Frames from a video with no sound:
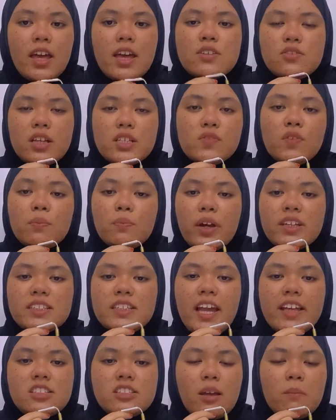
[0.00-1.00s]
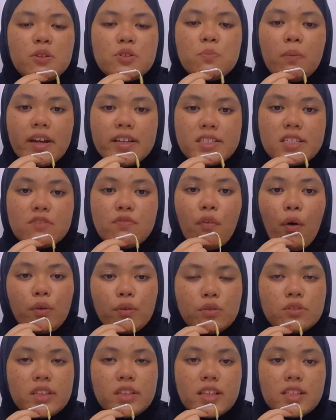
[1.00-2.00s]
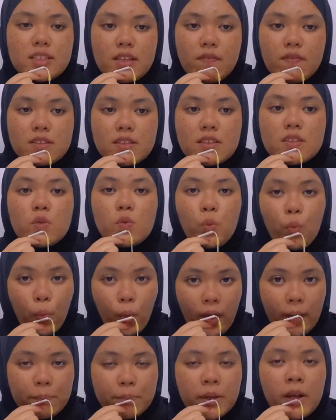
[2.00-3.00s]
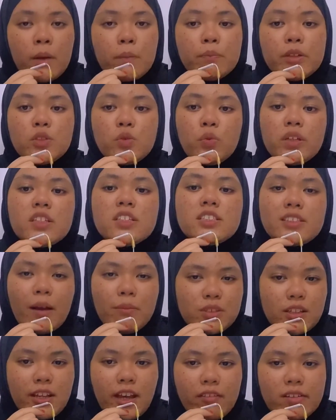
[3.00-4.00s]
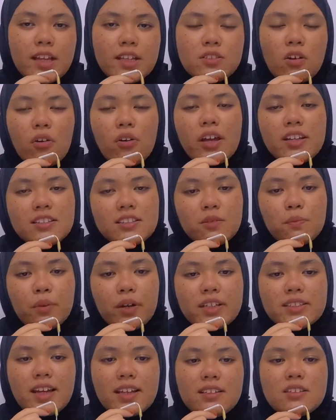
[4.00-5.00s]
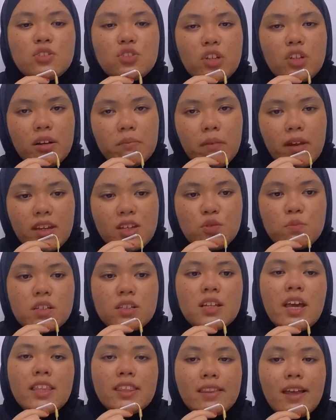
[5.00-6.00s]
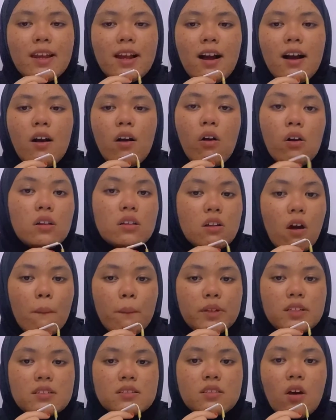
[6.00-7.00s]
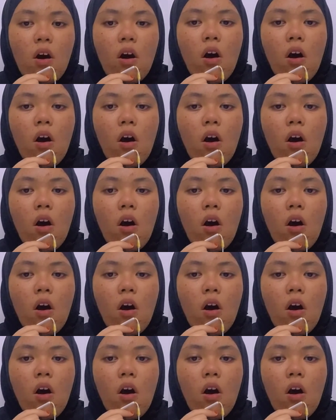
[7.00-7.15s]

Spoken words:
Transfer pricing establishes prices for goods and services swapped between subsidiaries or enterprise under shared management that are all components